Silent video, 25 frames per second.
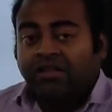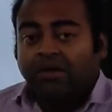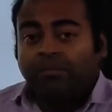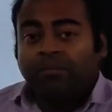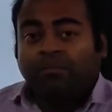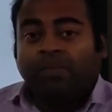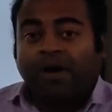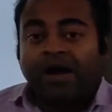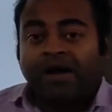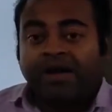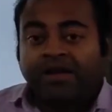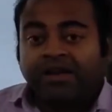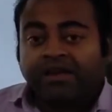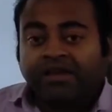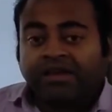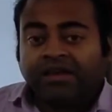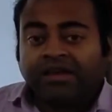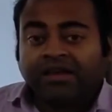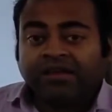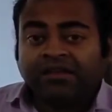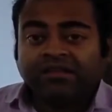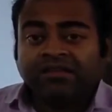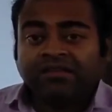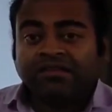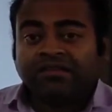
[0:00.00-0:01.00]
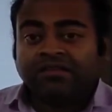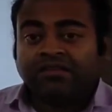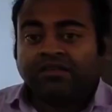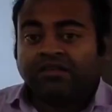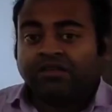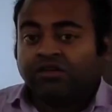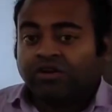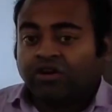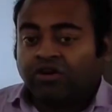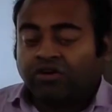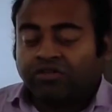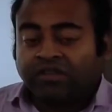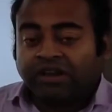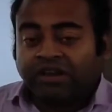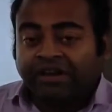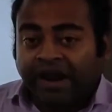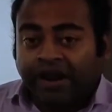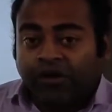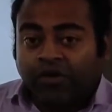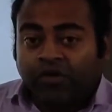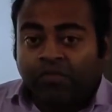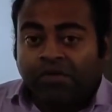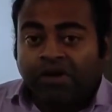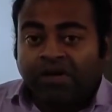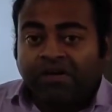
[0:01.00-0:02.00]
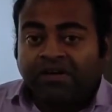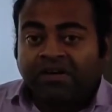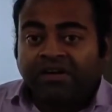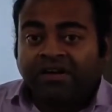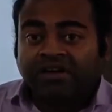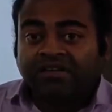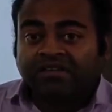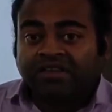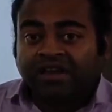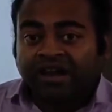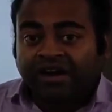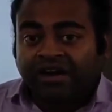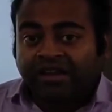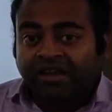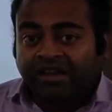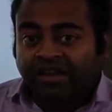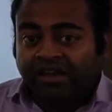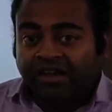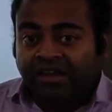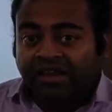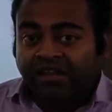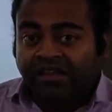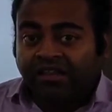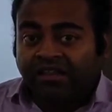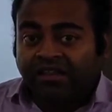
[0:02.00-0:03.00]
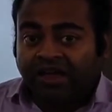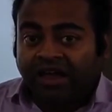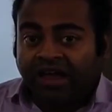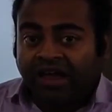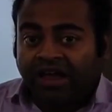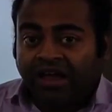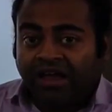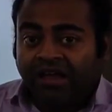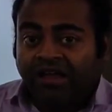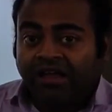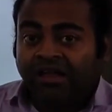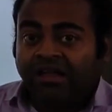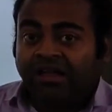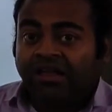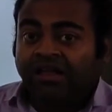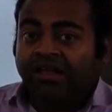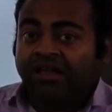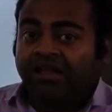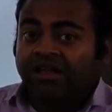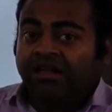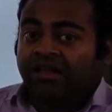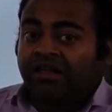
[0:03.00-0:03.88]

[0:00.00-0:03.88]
the particles or the nanomaterials are in the